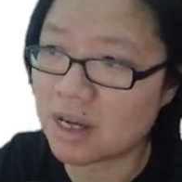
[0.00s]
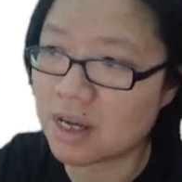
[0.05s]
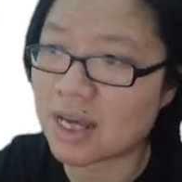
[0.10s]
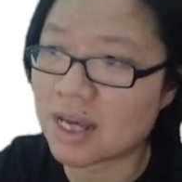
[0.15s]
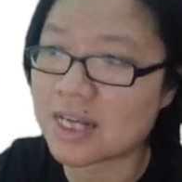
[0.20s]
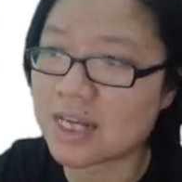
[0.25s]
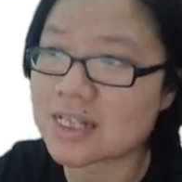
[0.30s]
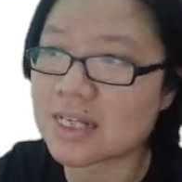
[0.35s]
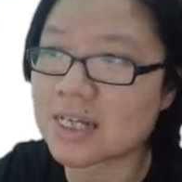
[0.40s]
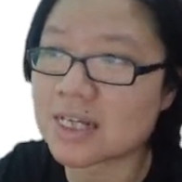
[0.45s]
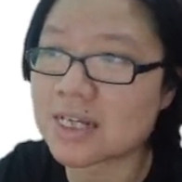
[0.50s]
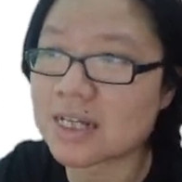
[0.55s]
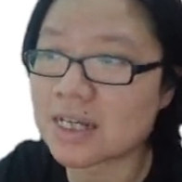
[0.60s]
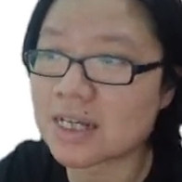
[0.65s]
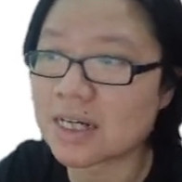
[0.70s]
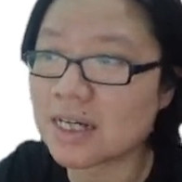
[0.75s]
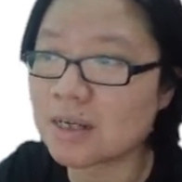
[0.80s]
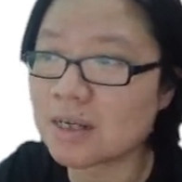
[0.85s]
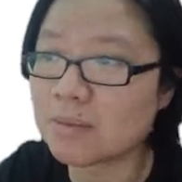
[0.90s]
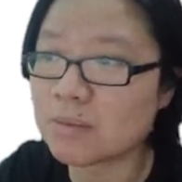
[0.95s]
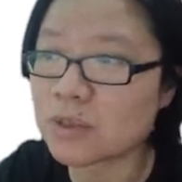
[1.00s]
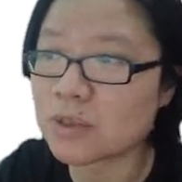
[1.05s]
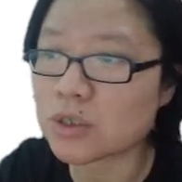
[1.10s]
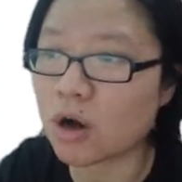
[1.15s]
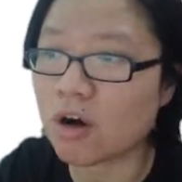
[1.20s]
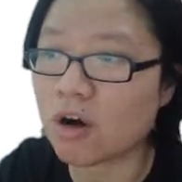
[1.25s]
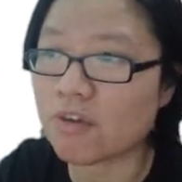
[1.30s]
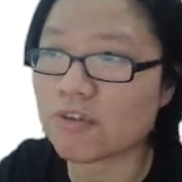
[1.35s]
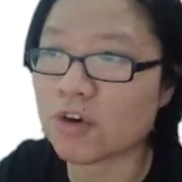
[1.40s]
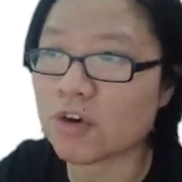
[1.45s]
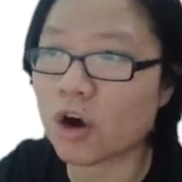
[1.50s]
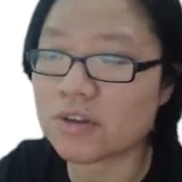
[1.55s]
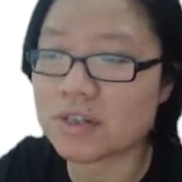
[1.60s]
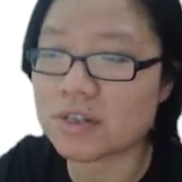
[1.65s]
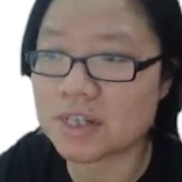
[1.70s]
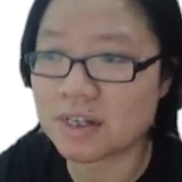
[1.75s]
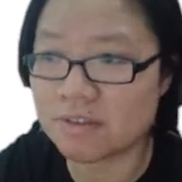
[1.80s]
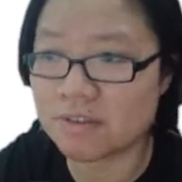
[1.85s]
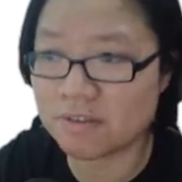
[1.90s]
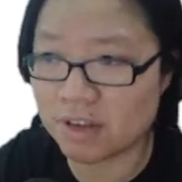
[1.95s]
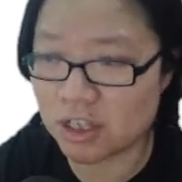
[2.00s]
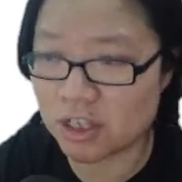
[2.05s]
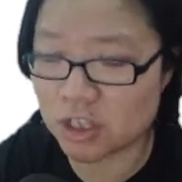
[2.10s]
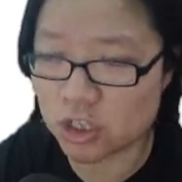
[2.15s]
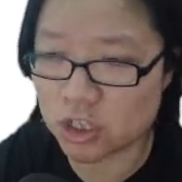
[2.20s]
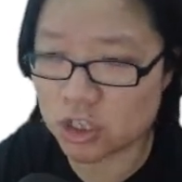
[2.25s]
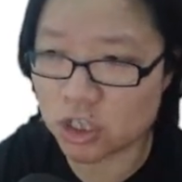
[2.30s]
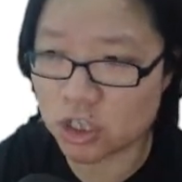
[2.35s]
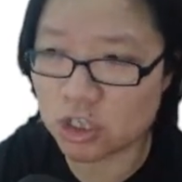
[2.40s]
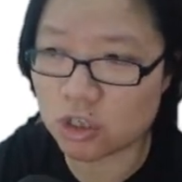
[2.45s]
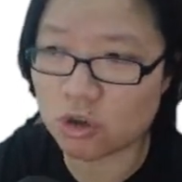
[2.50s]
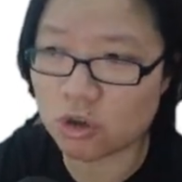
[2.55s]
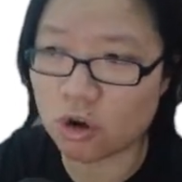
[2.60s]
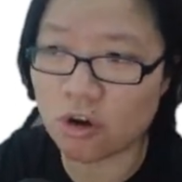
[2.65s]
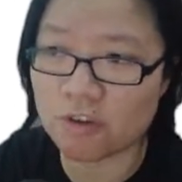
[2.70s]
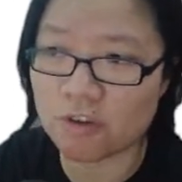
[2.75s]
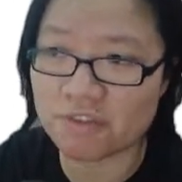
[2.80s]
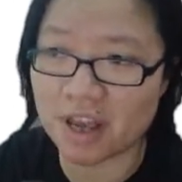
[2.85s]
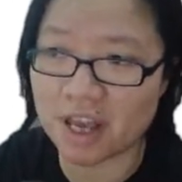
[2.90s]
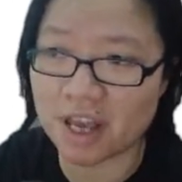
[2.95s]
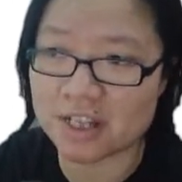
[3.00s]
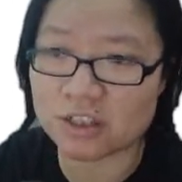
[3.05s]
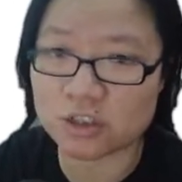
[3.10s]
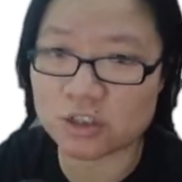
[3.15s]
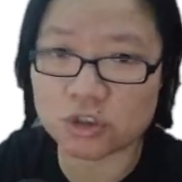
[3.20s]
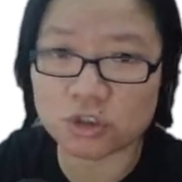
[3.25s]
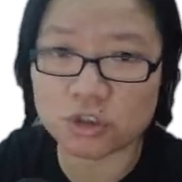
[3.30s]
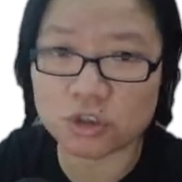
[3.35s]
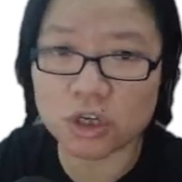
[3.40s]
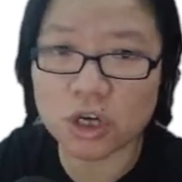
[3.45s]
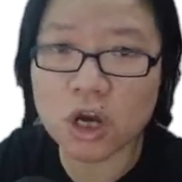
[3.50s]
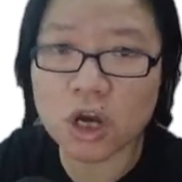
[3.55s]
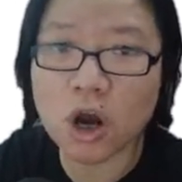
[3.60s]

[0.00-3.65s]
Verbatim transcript: is in terms of conservation of energy